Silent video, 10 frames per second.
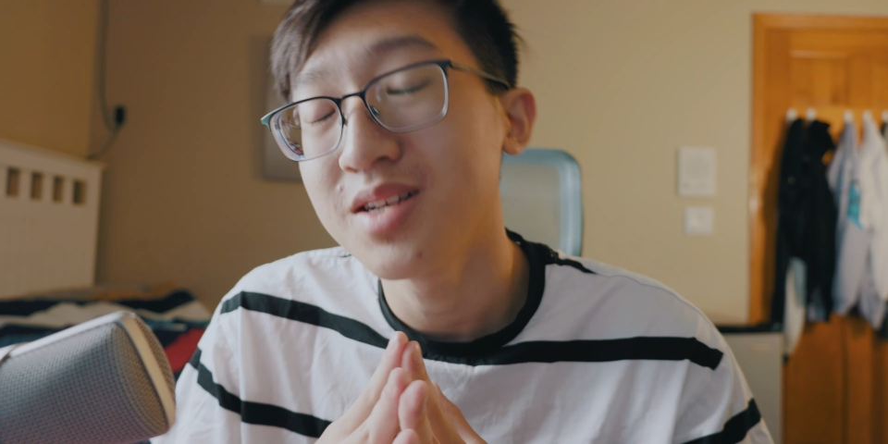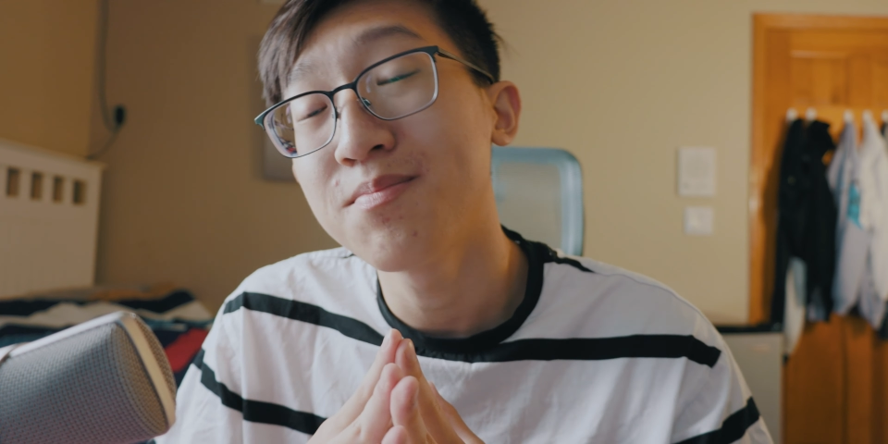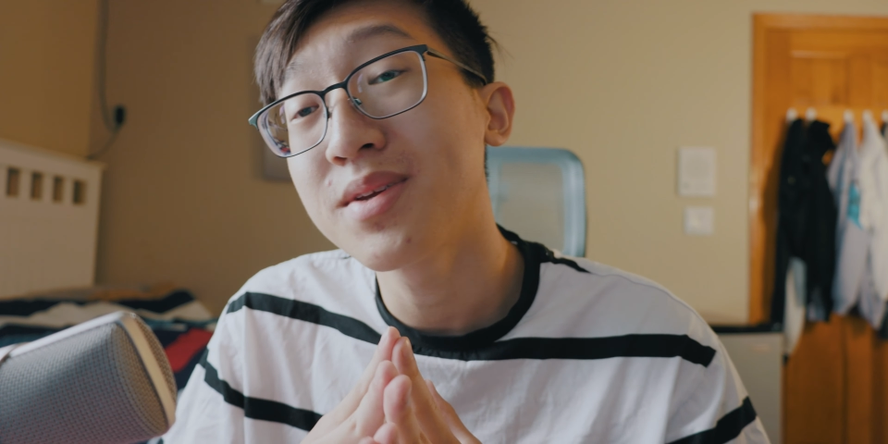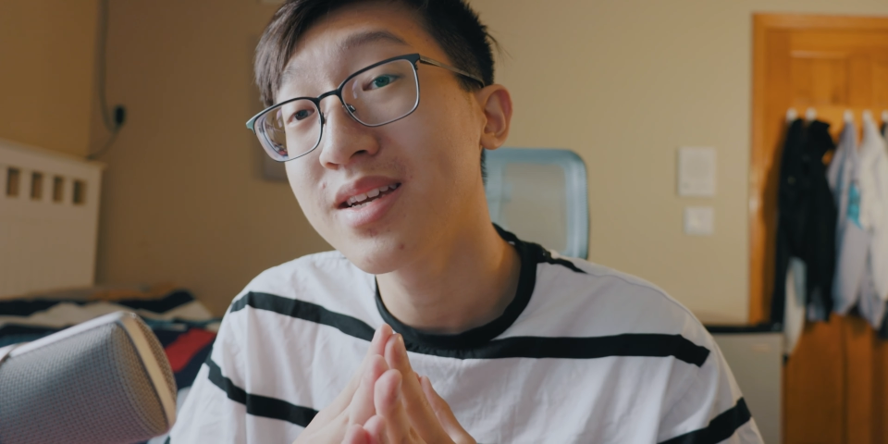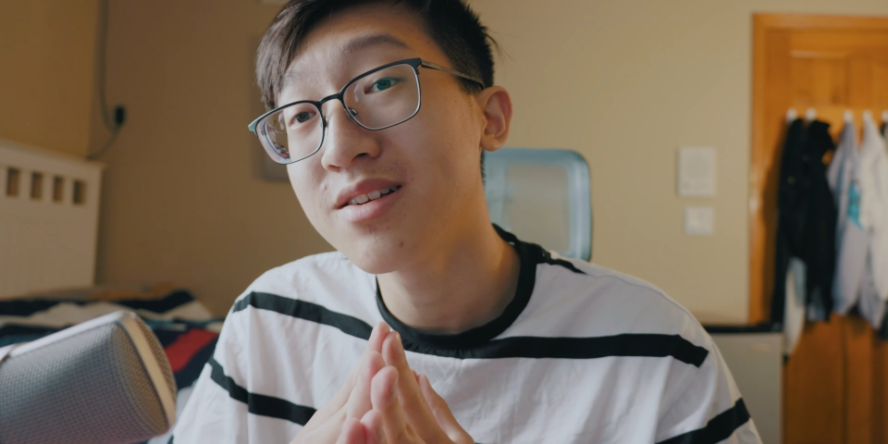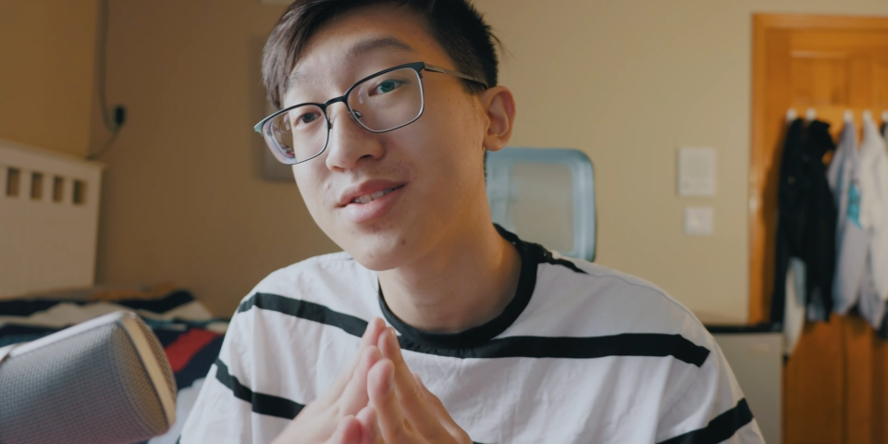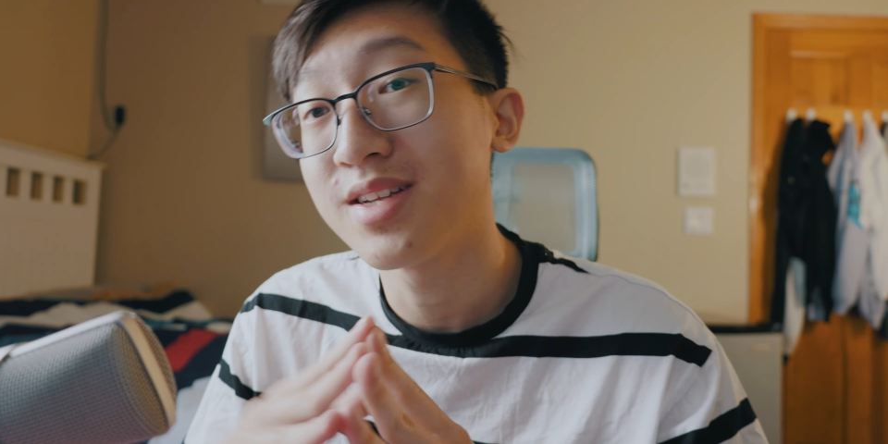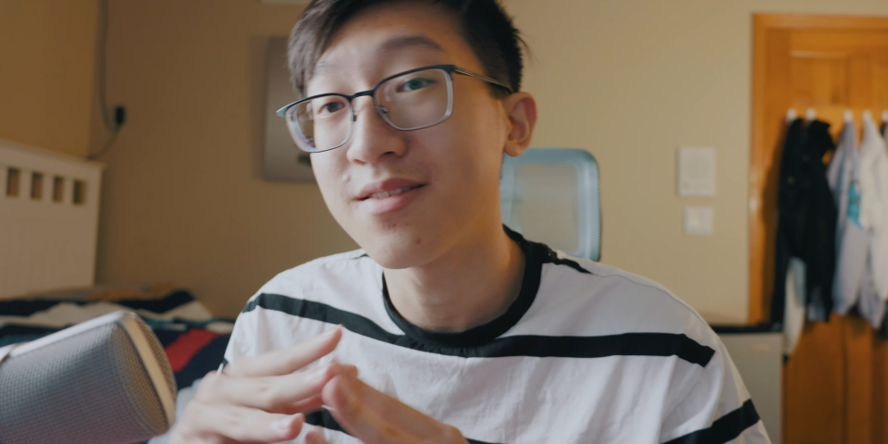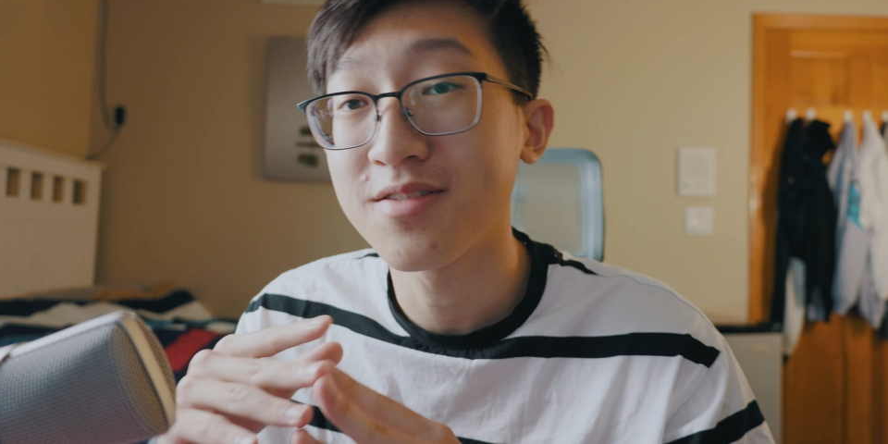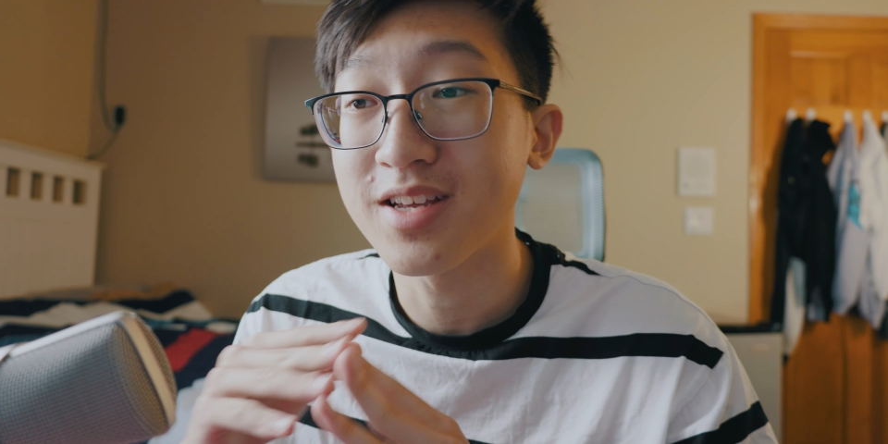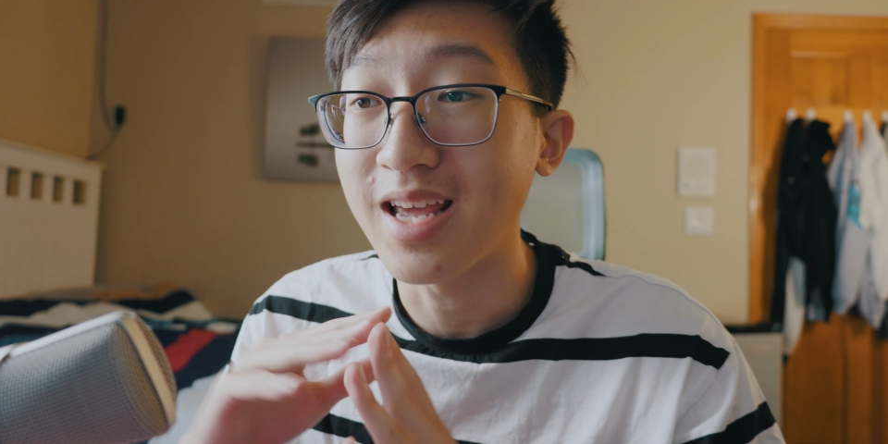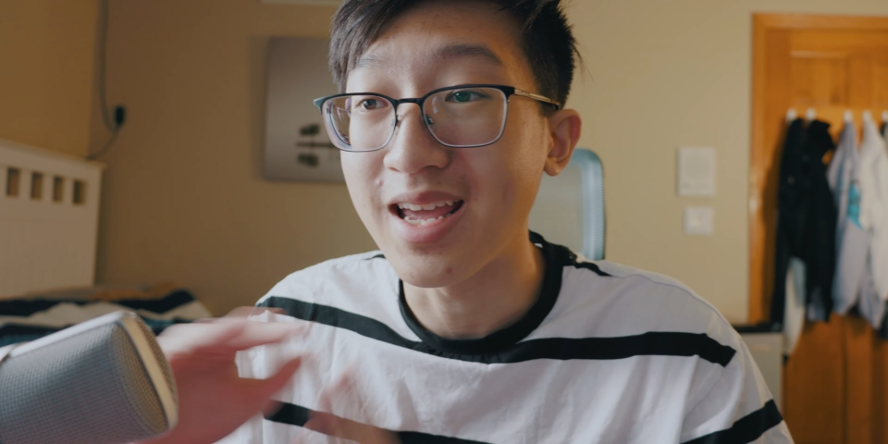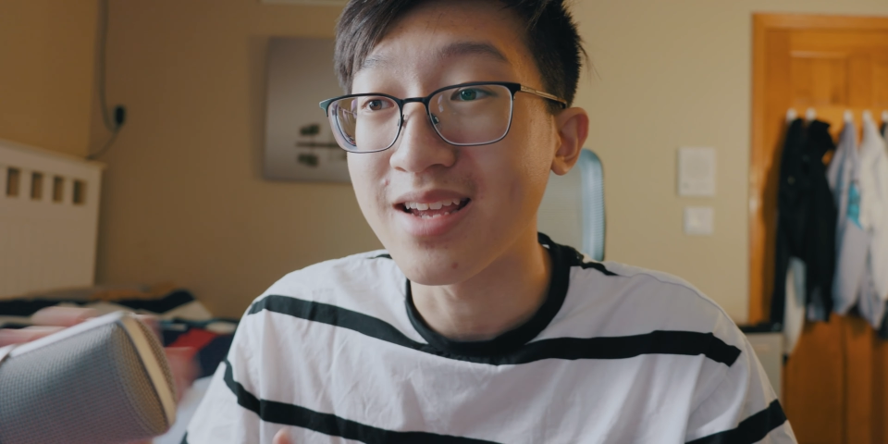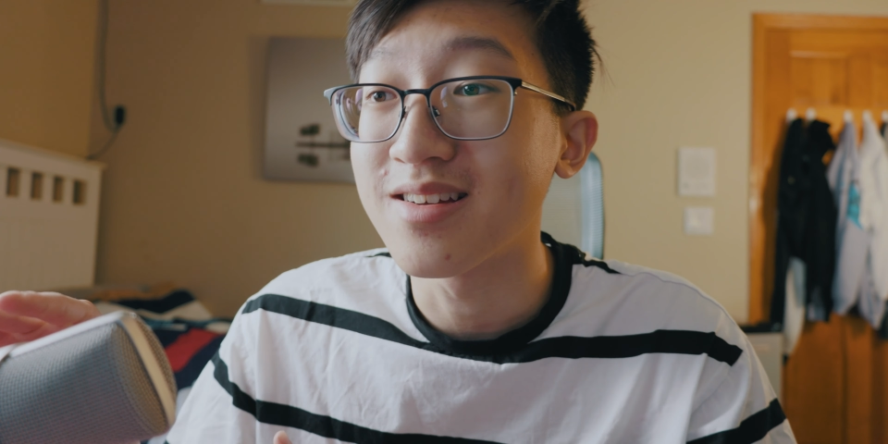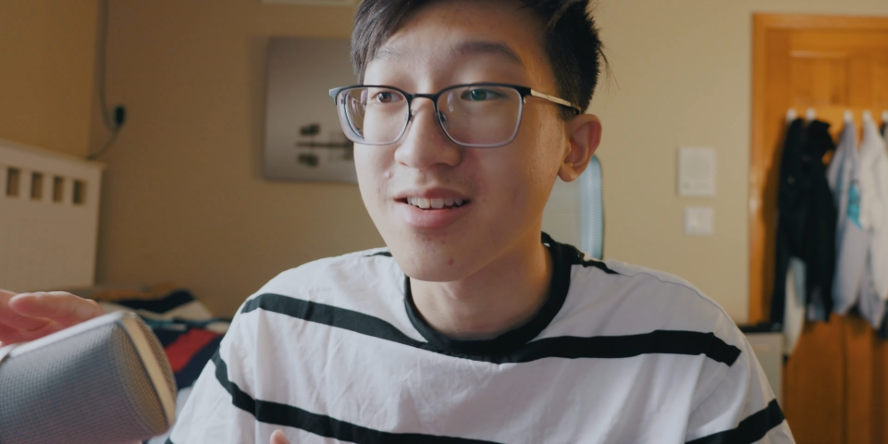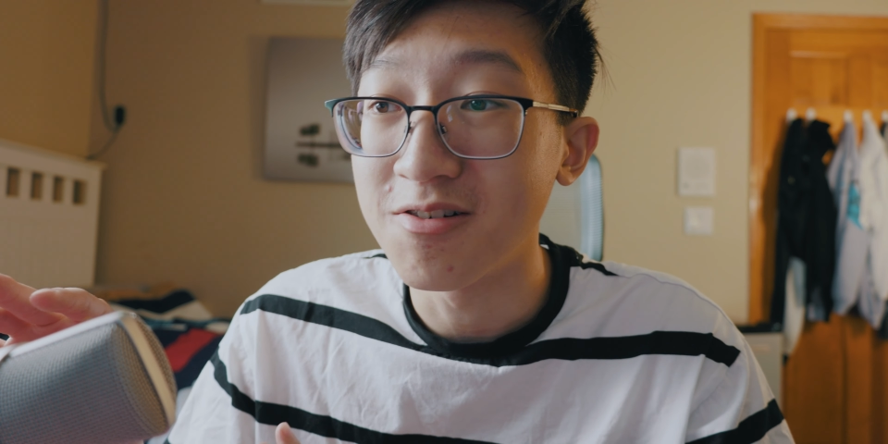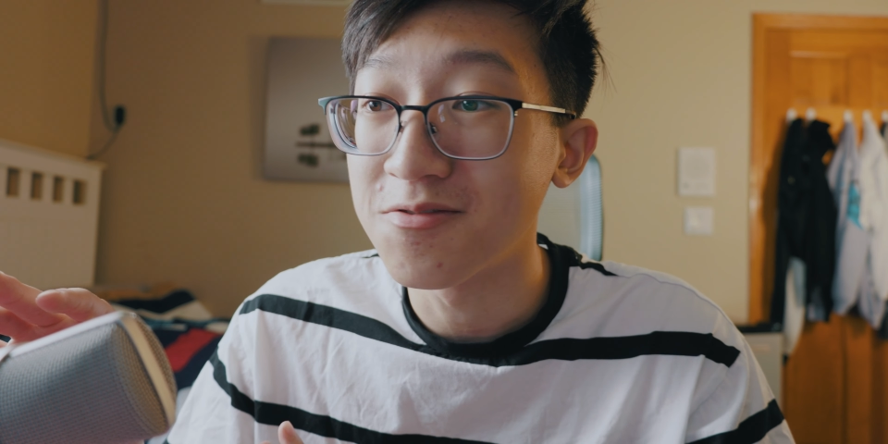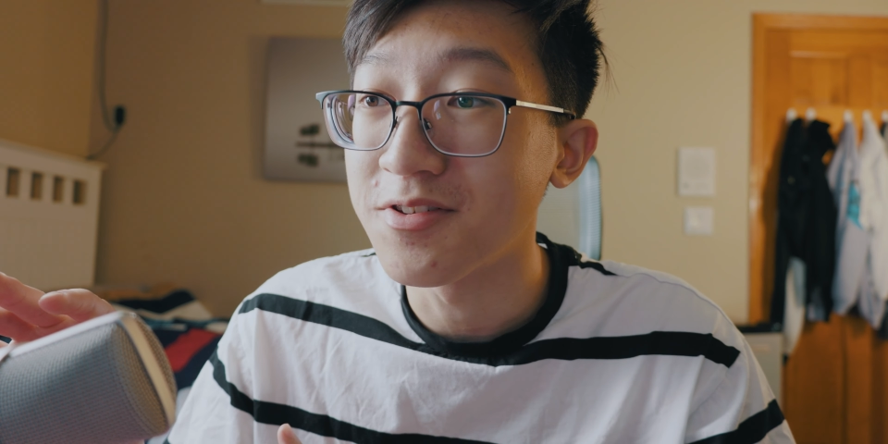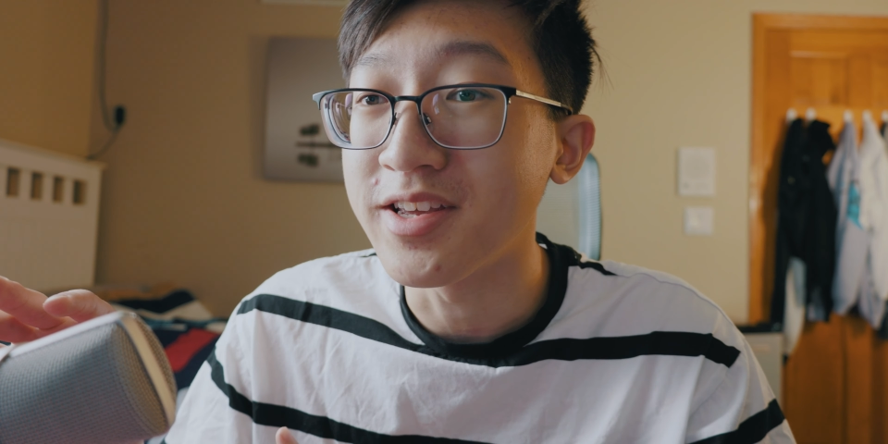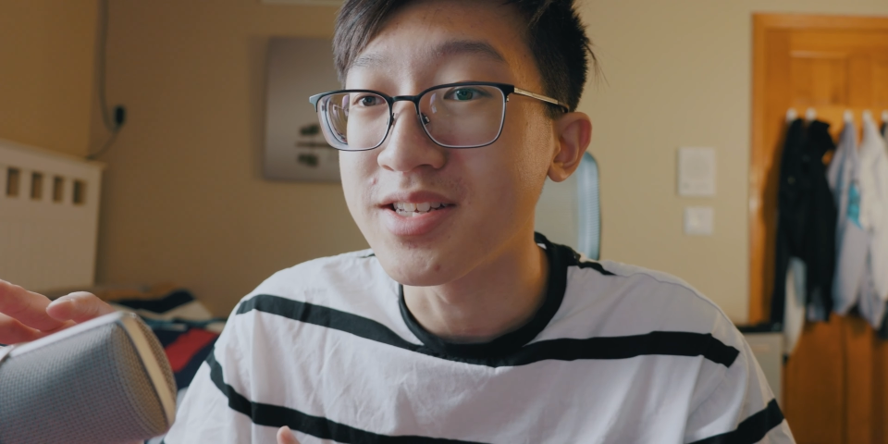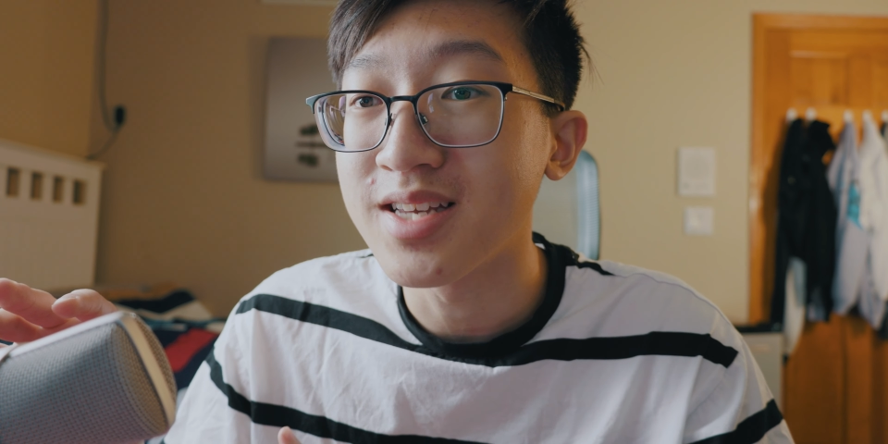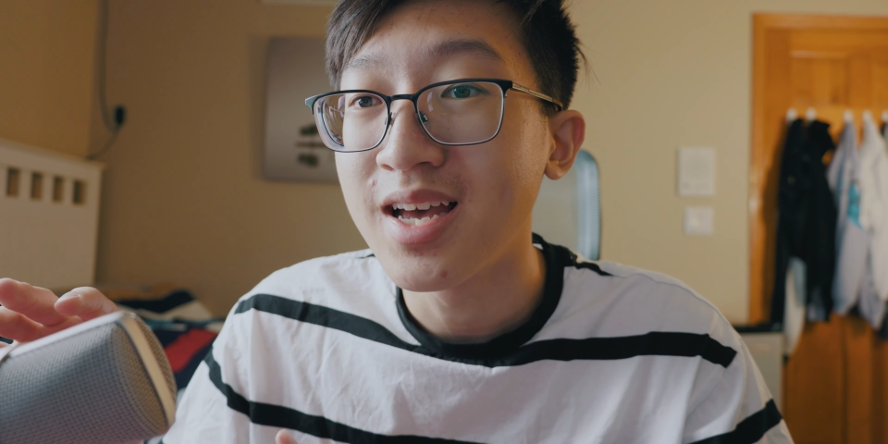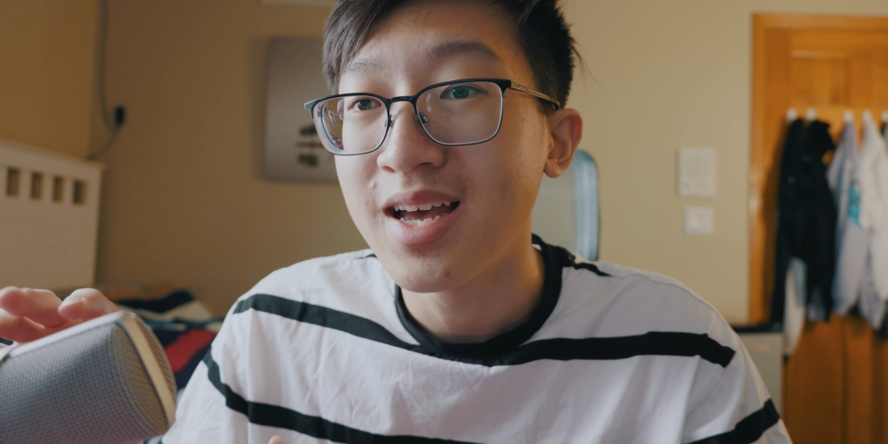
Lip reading: Beginners definitely ain't gonna go for these.